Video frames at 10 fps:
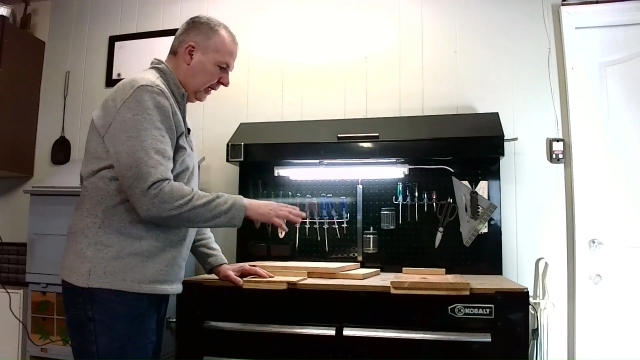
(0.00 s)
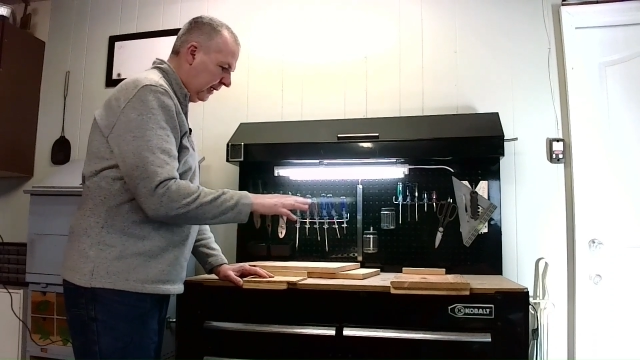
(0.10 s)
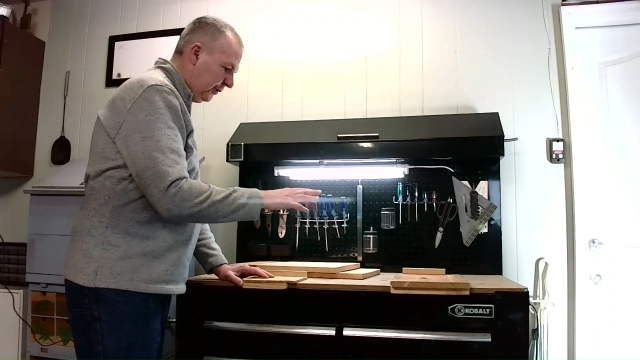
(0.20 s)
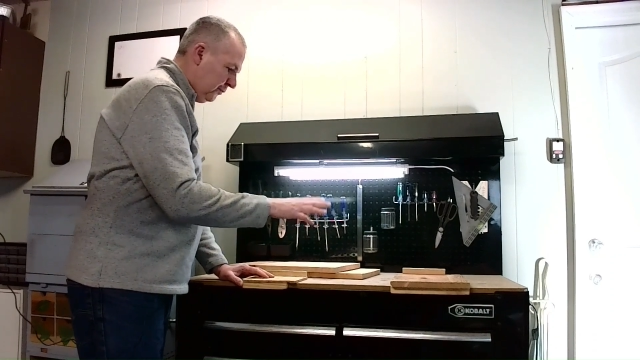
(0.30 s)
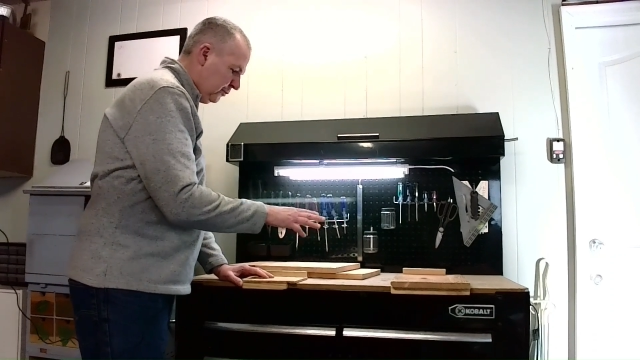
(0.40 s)

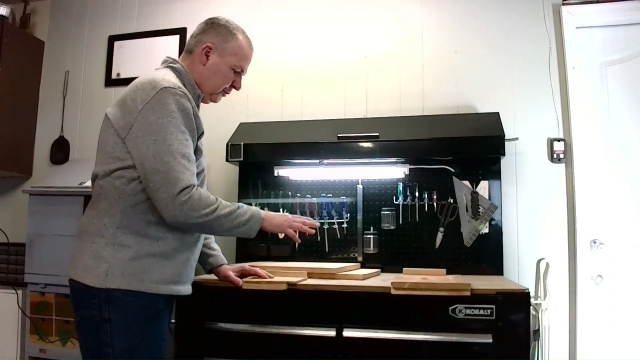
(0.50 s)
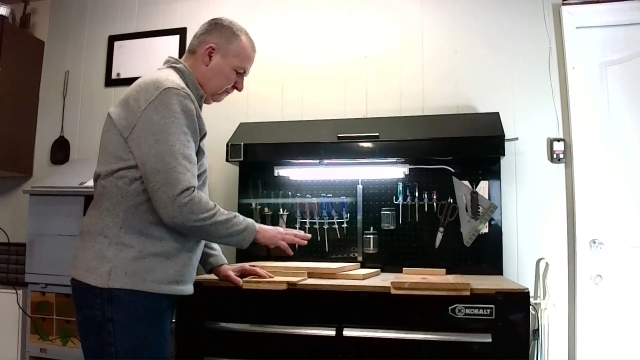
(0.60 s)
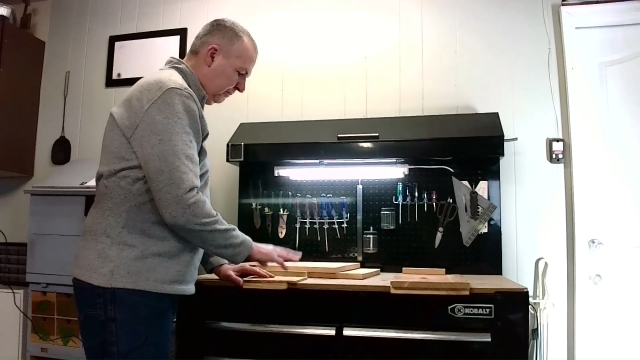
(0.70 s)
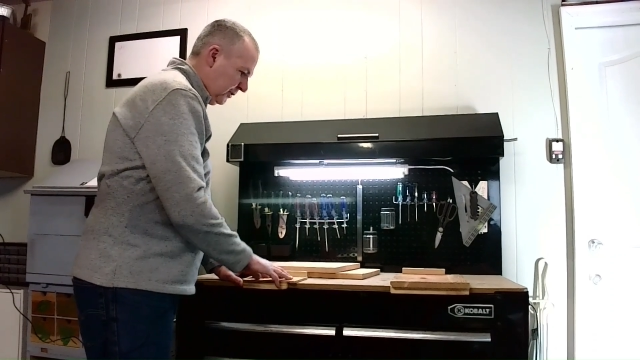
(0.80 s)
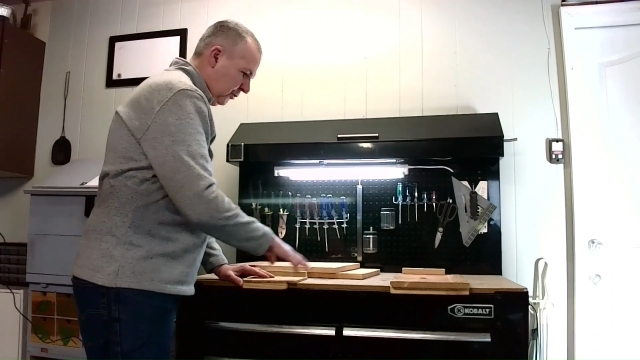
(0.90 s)
and I'd
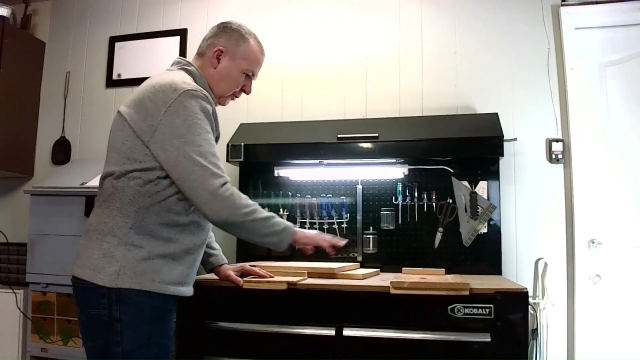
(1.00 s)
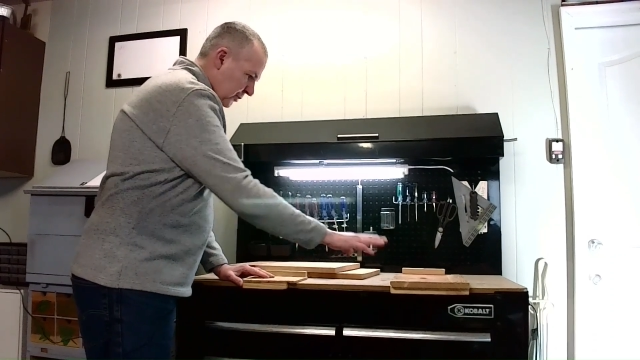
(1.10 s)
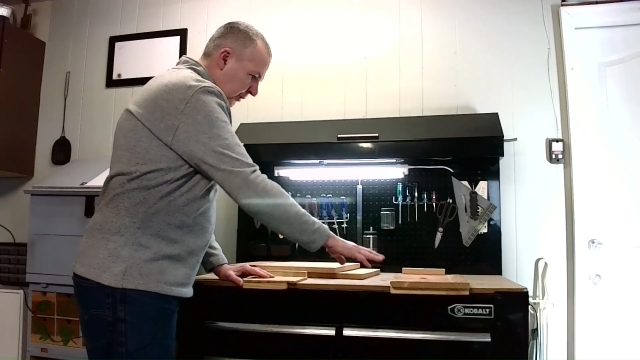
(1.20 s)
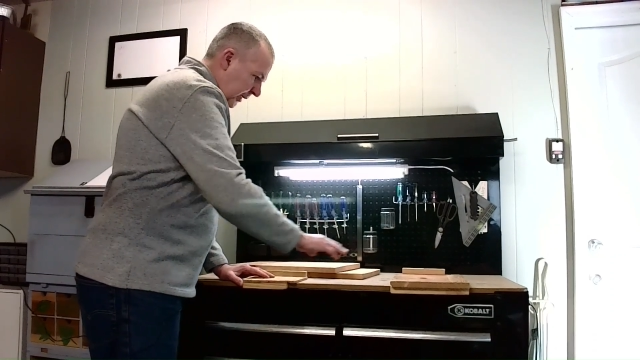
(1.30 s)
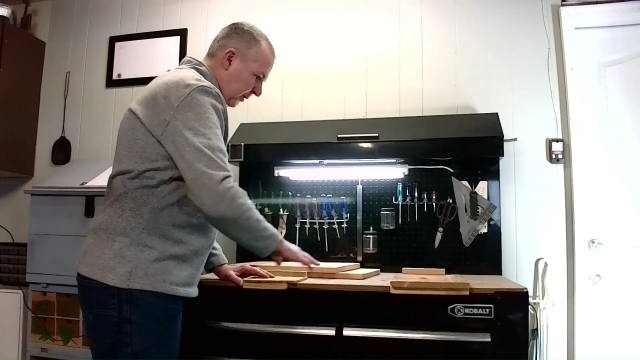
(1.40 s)
use bench
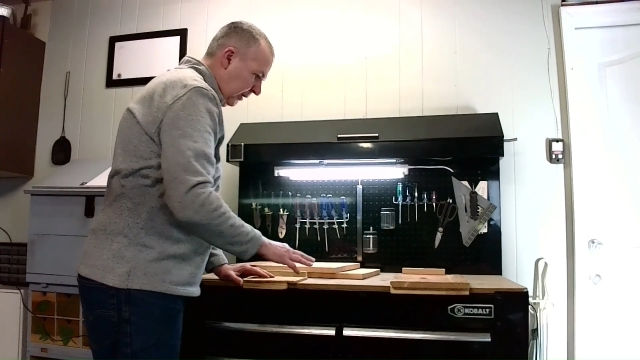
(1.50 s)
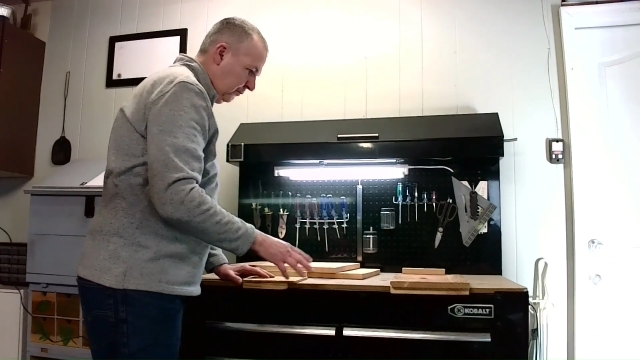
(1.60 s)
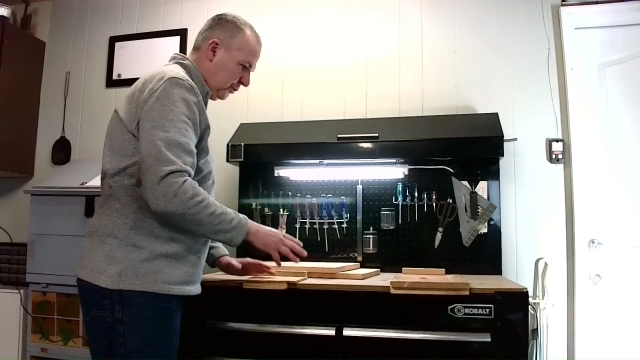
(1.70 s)
hooks on here.